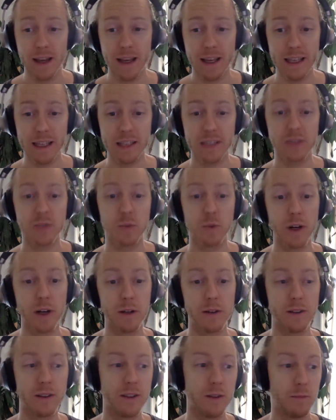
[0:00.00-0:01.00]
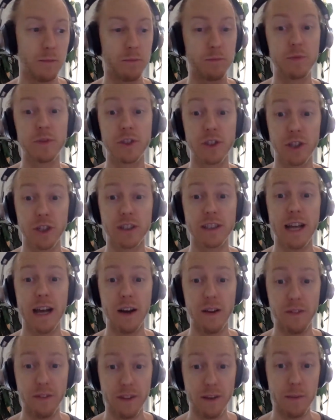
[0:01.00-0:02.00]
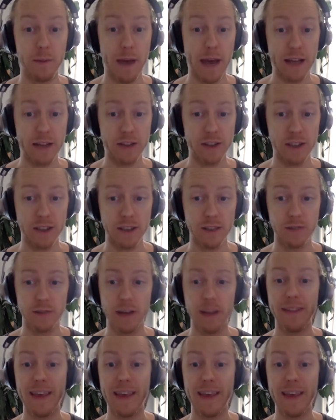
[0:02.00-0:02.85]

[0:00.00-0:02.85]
is what took down the Apache, right?